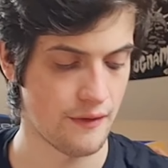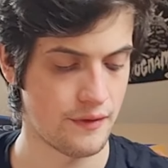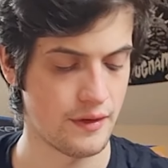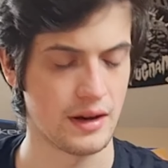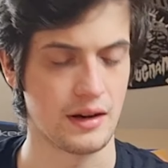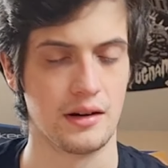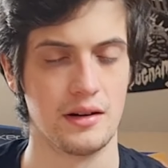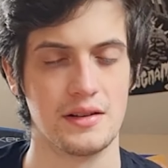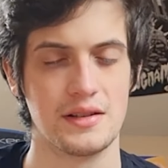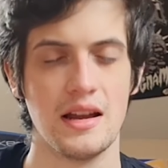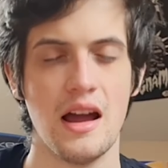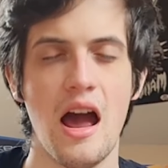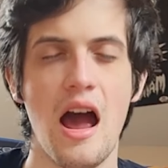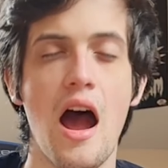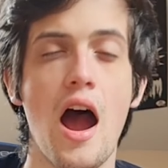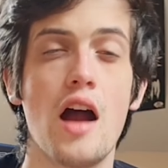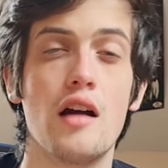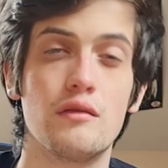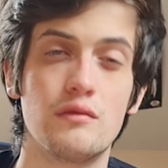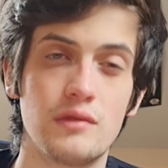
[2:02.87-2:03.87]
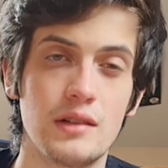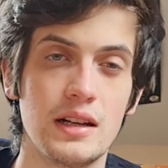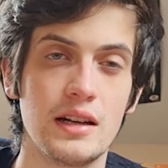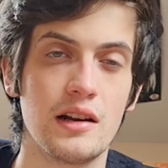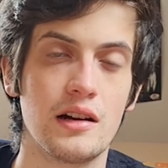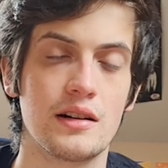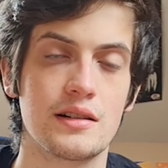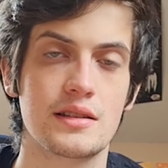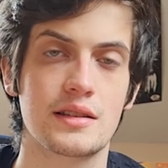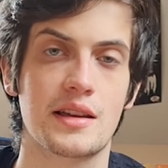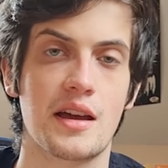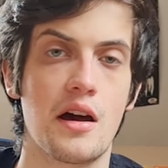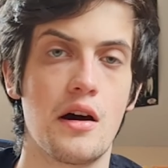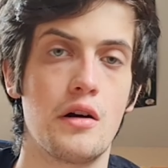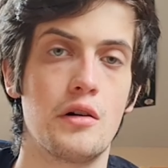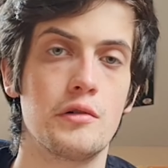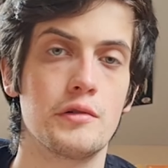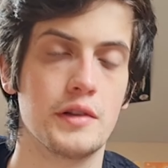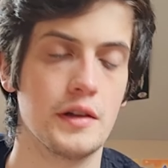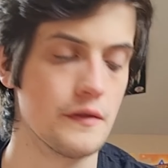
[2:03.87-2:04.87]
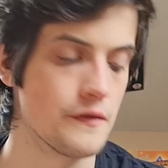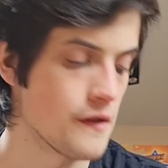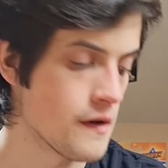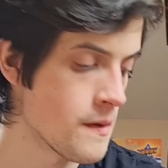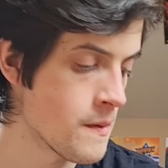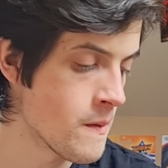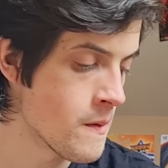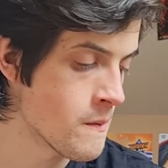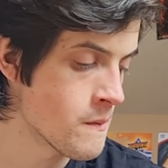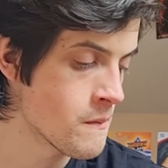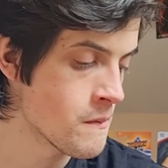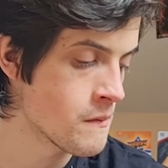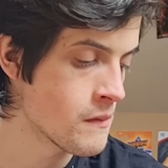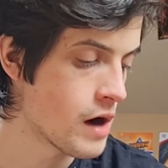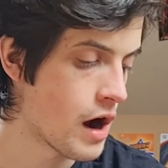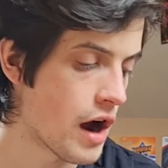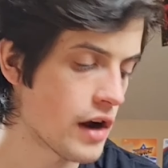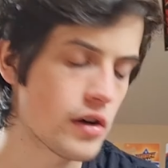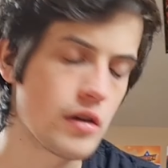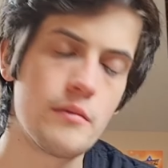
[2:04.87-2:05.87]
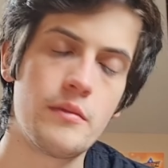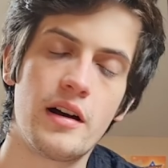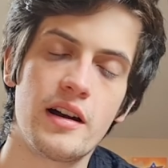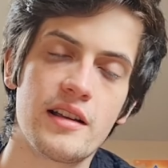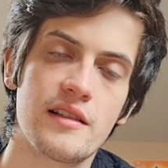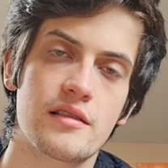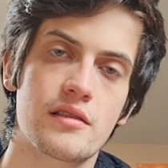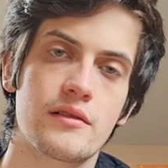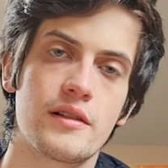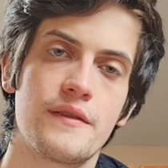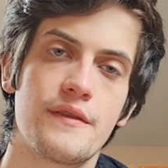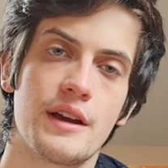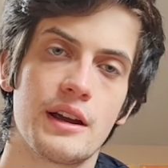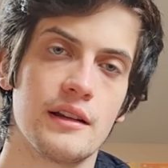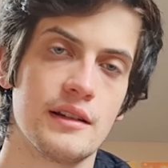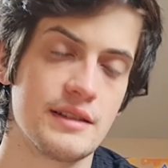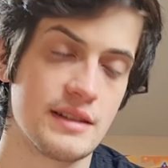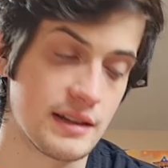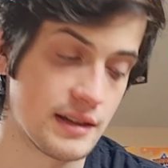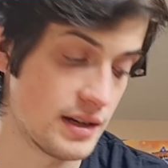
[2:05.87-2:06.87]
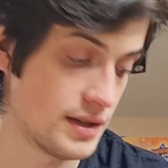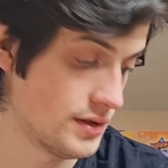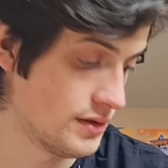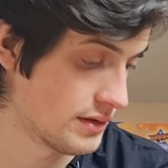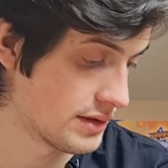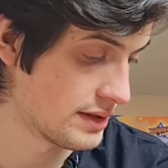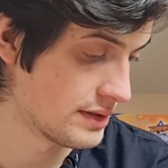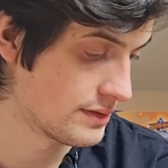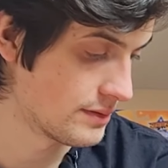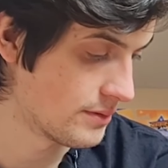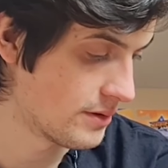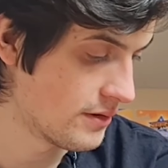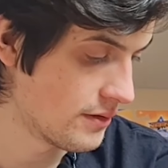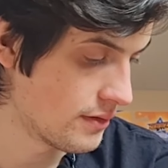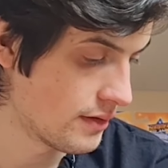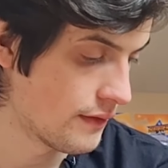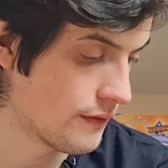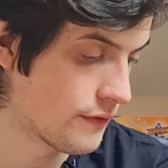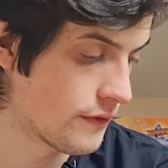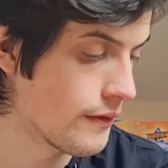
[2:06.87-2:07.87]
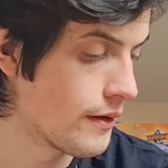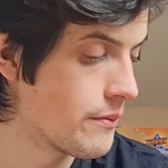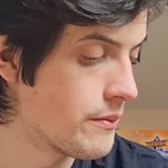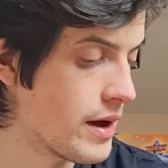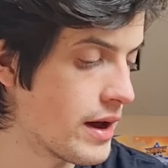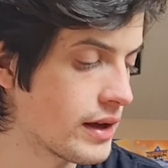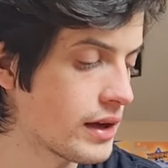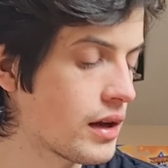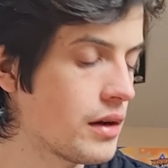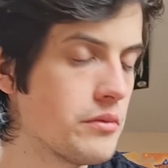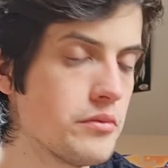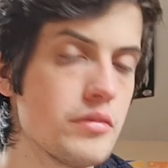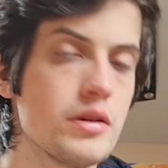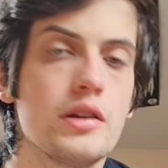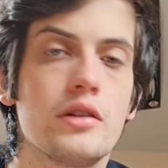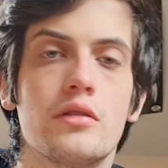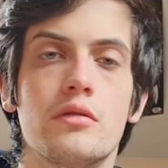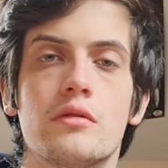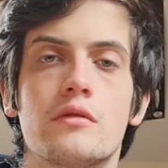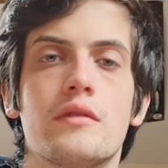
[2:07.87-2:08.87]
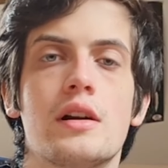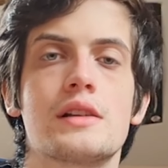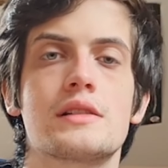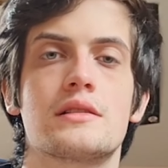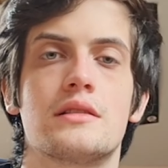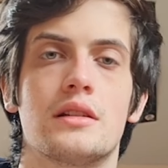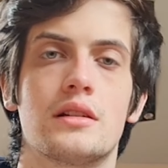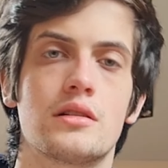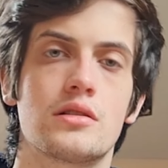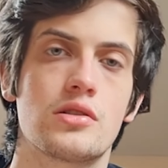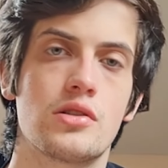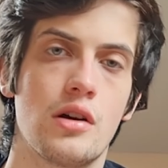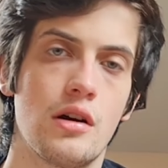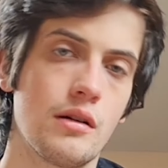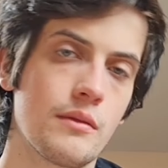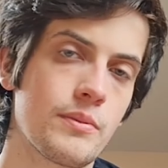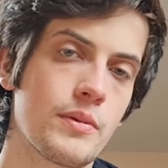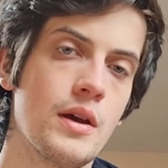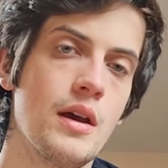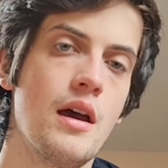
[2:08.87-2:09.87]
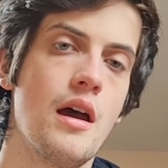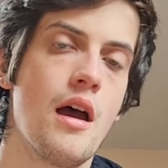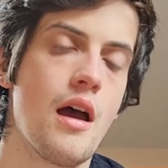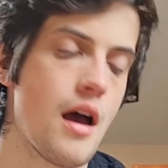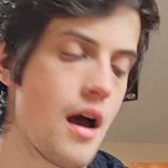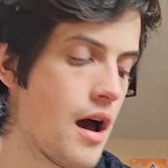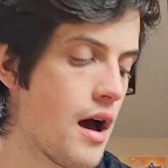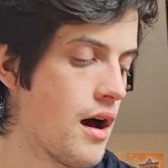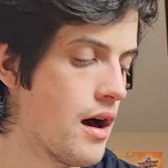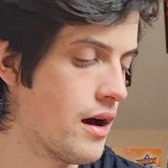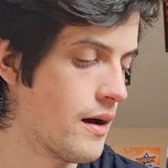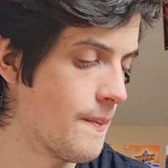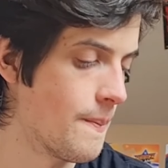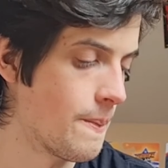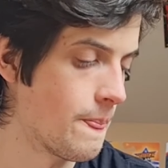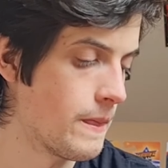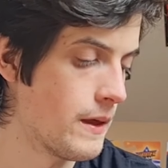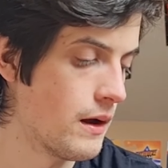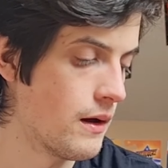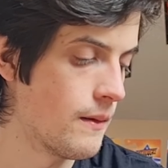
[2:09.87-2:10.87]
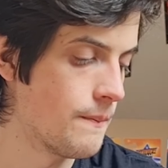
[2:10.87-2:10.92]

figures and really hard to get hold of. I got my three figures, in case you guys are wondering, from a company called Wrestling Shop. Um,